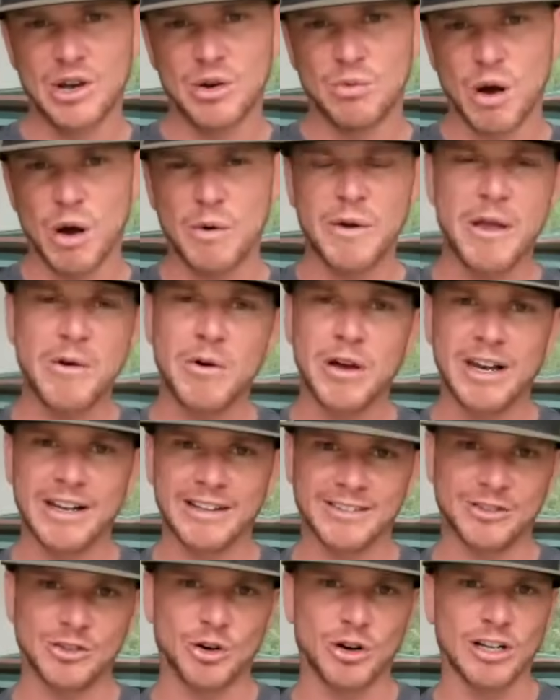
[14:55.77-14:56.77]
what we would
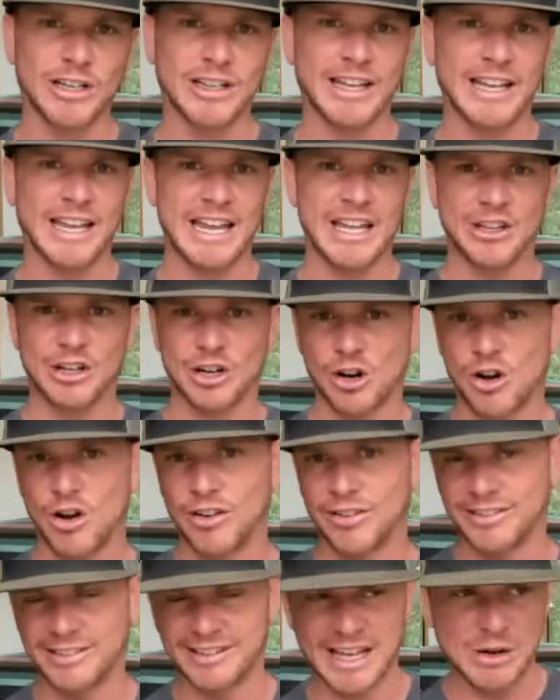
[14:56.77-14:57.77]
historically either
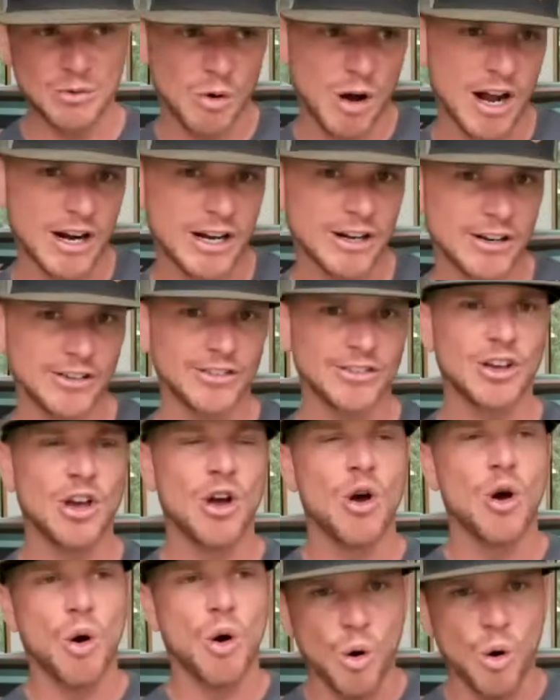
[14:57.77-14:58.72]
call skinwalkers